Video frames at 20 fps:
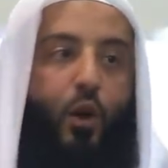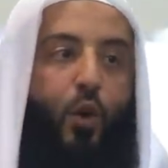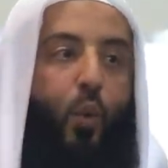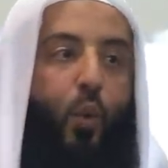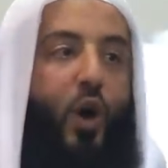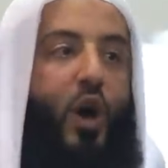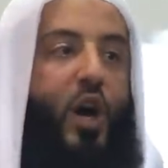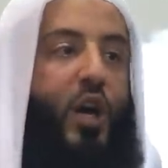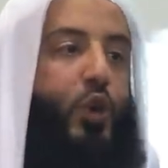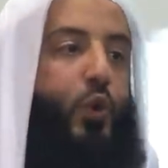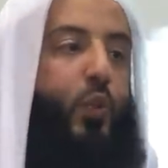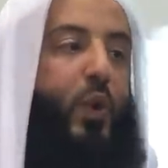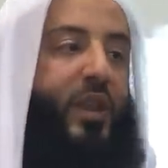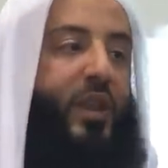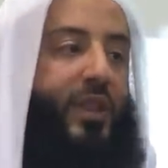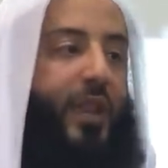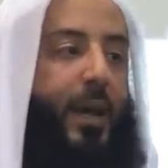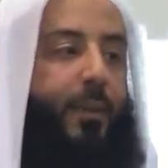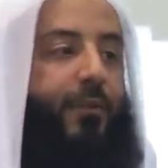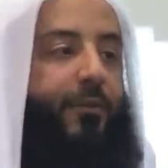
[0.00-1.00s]
worked
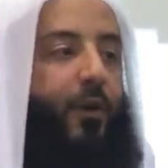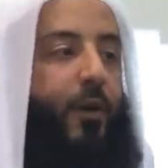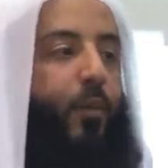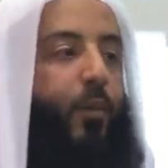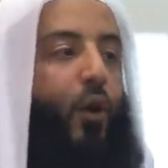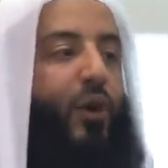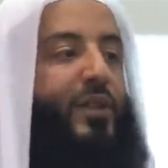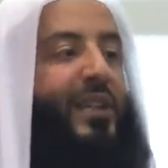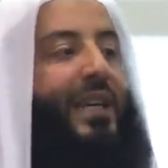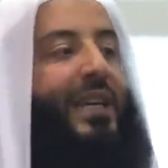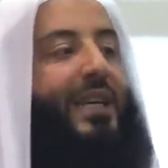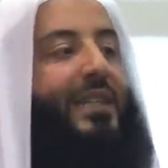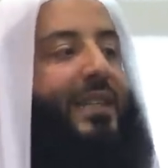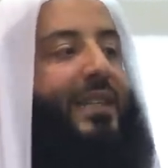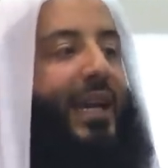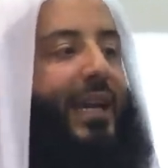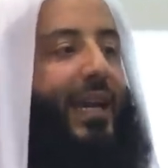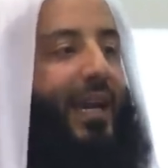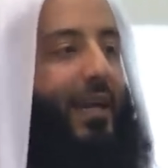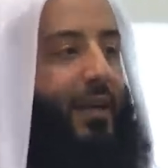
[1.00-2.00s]
with them for more than a
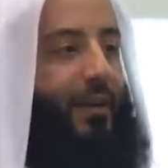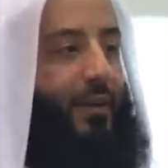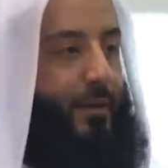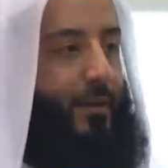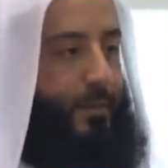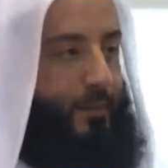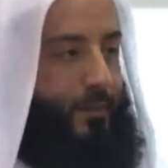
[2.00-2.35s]
decade.